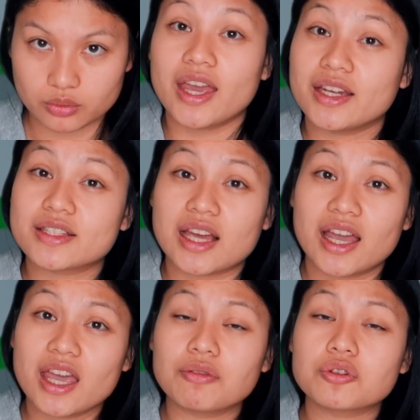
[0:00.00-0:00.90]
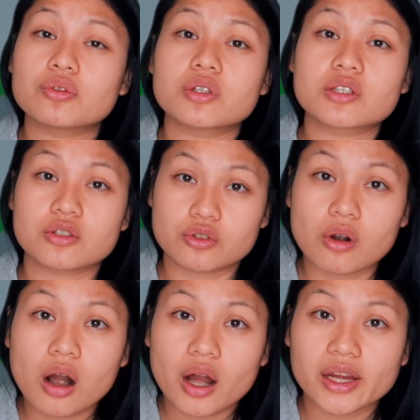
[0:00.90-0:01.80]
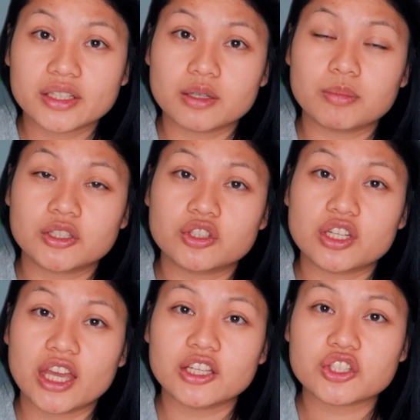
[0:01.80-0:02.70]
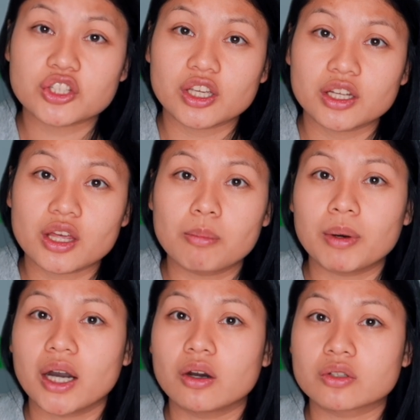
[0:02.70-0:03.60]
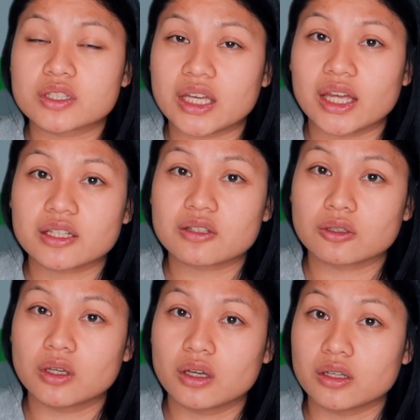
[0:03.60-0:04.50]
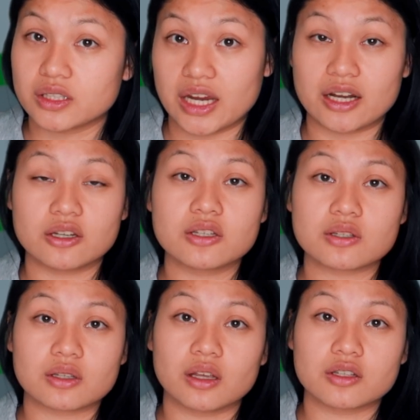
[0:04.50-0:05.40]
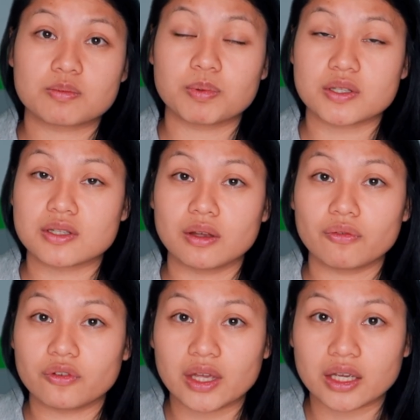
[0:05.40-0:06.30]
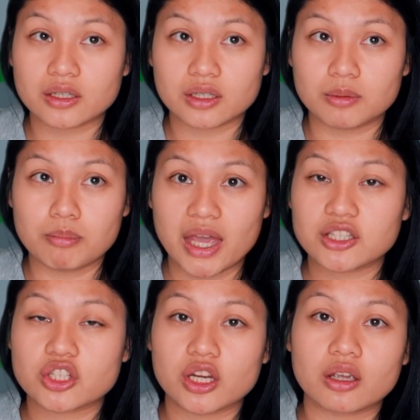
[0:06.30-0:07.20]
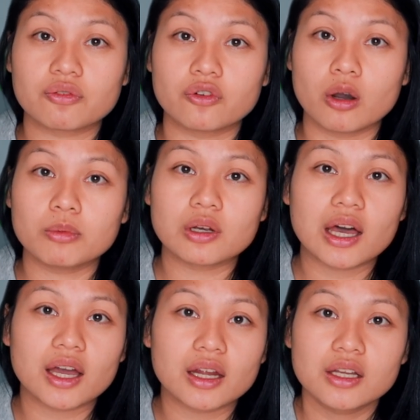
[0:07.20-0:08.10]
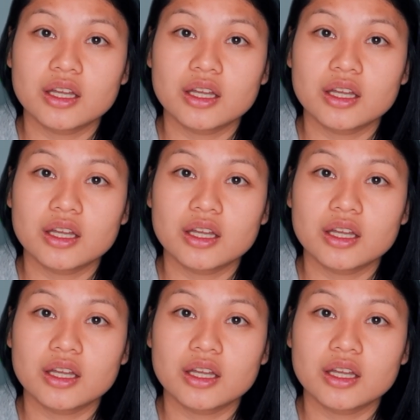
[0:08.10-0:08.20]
And I have to destroy the imagination about that uh, there is a specific magic formula